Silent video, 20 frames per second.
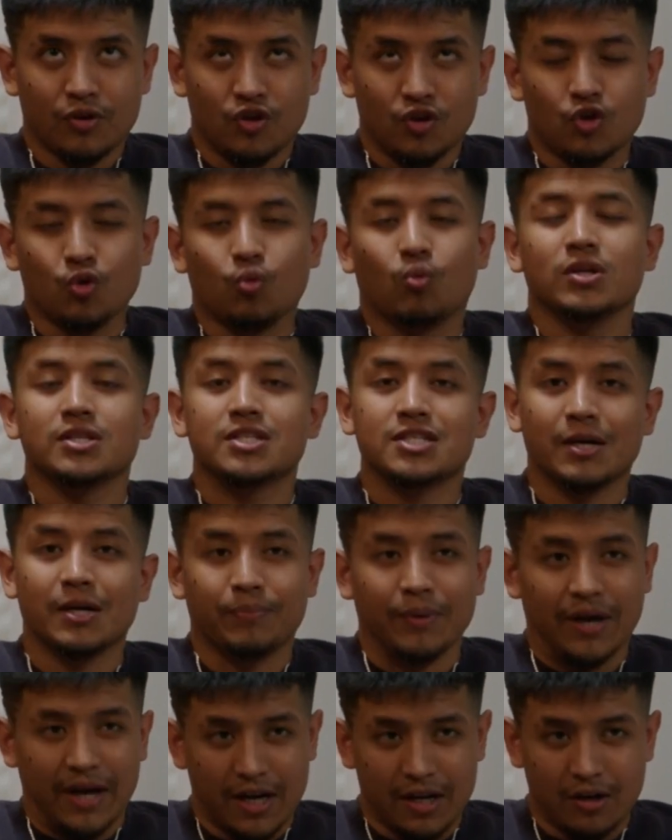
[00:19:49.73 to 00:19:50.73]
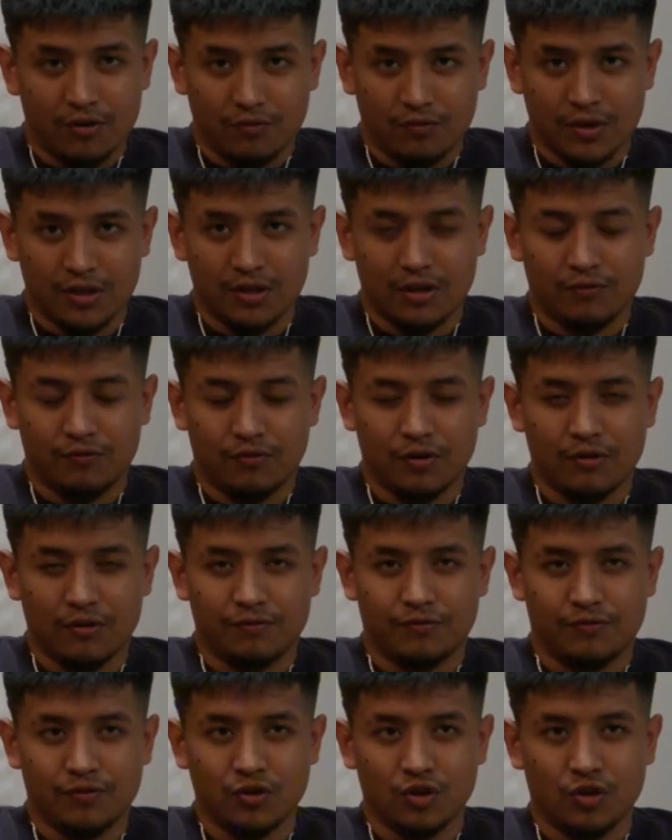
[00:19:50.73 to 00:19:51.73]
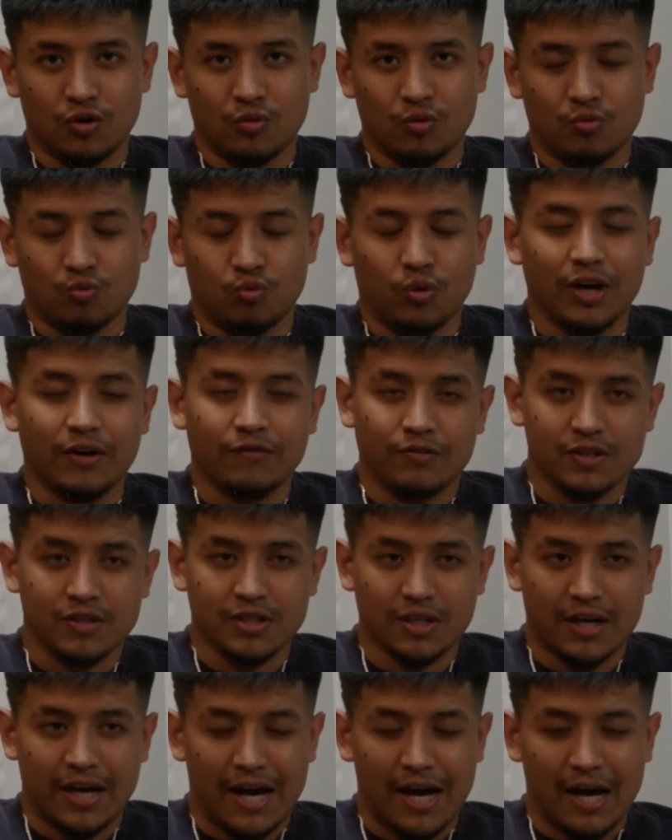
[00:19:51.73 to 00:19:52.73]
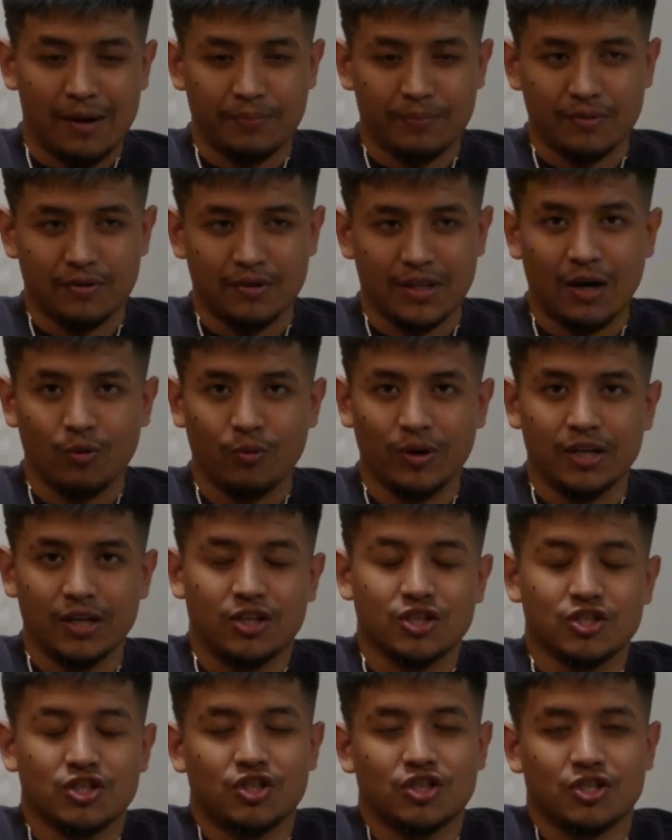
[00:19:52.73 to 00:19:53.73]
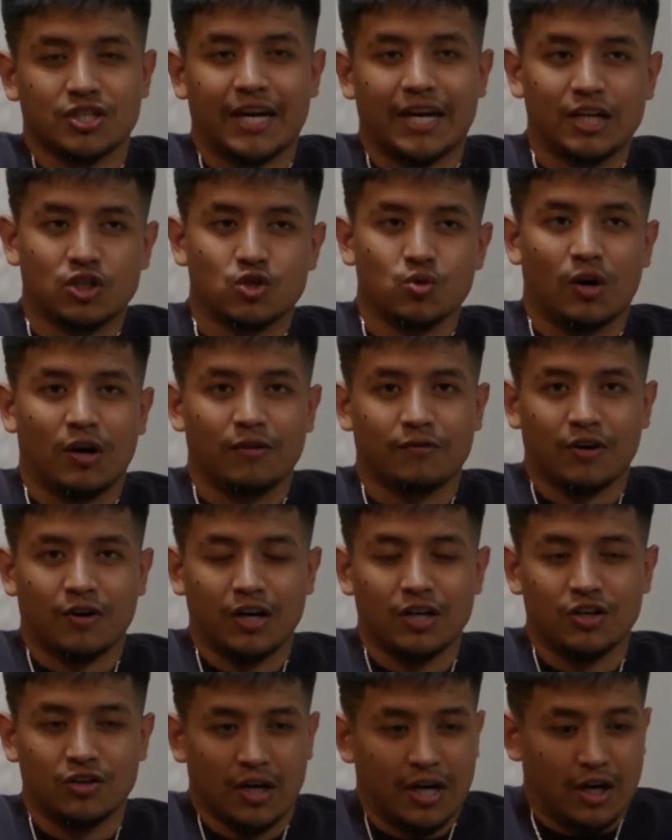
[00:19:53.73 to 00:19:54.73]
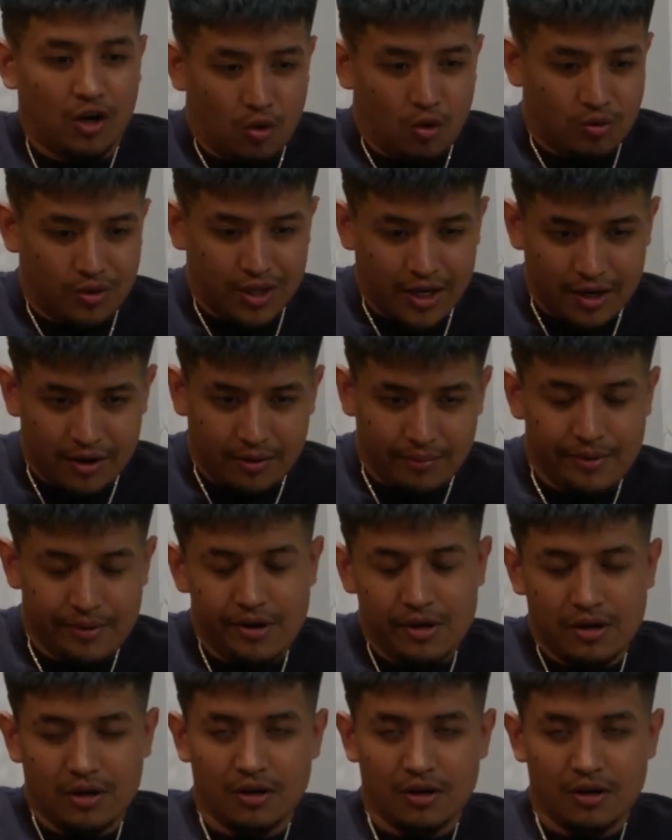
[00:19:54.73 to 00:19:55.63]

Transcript: you're one step ahead of whatever is going to happen. That way it doesn't just catch you off guard and you're like, oh damn.